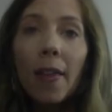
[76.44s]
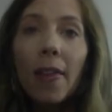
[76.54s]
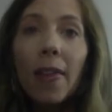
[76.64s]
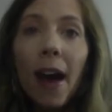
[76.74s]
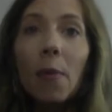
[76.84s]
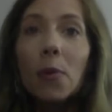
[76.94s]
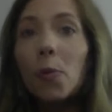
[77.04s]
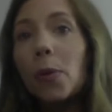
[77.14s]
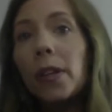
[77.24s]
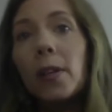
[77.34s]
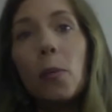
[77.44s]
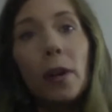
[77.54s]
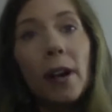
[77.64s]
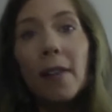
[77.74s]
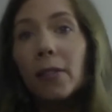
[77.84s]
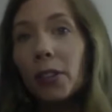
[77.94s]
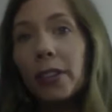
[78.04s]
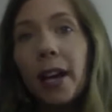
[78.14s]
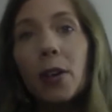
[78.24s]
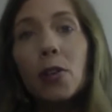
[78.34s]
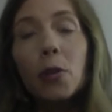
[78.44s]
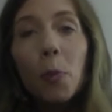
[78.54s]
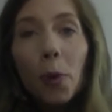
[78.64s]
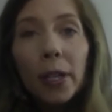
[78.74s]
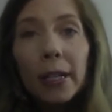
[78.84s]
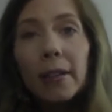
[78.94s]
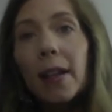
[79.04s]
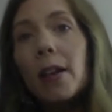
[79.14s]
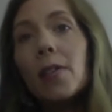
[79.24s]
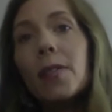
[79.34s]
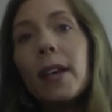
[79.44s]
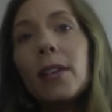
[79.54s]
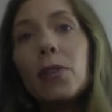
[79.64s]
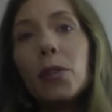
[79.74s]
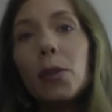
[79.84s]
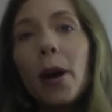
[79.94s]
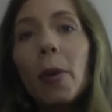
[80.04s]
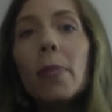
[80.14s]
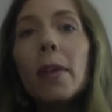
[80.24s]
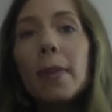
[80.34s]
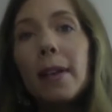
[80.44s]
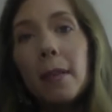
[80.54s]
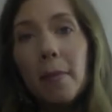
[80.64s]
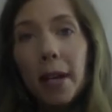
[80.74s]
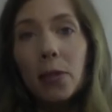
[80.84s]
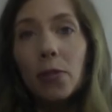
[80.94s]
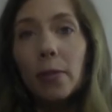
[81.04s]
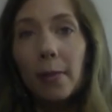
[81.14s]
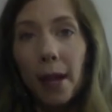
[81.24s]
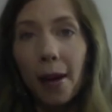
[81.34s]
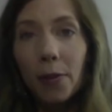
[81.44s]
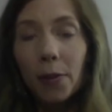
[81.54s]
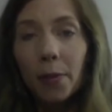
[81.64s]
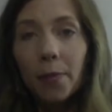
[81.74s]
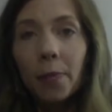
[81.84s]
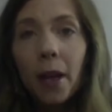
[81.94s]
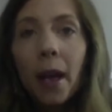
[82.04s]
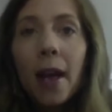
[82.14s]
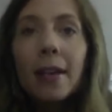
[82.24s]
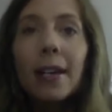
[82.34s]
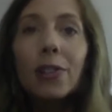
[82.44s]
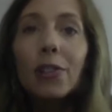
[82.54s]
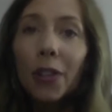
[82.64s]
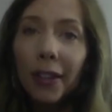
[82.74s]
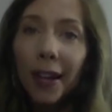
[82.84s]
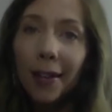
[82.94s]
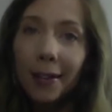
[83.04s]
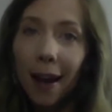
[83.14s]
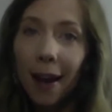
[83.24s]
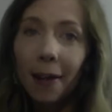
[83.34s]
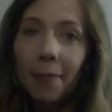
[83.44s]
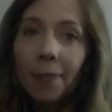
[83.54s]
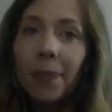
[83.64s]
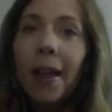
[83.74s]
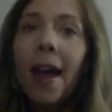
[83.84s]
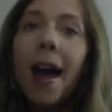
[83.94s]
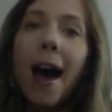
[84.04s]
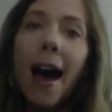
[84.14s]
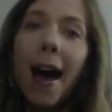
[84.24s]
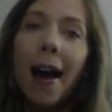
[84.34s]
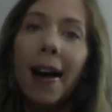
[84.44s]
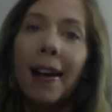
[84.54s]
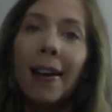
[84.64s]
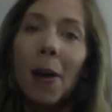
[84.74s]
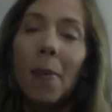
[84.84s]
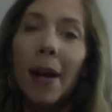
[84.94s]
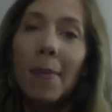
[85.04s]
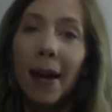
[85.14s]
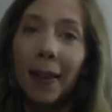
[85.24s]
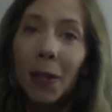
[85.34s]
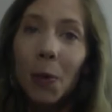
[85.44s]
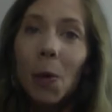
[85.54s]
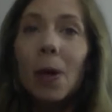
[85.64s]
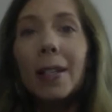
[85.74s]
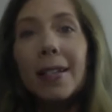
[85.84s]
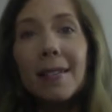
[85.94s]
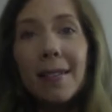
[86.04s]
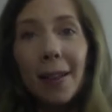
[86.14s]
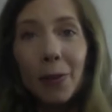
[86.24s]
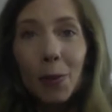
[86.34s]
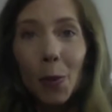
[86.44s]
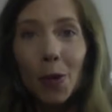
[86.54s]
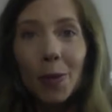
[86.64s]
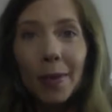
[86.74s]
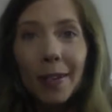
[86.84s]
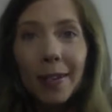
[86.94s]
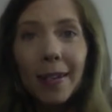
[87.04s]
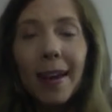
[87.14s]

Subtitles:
that was really where I've learned how to support ELLs and to help them in the mainstream classroom. Now, during that time, I got my bilingual and ESL endorsement.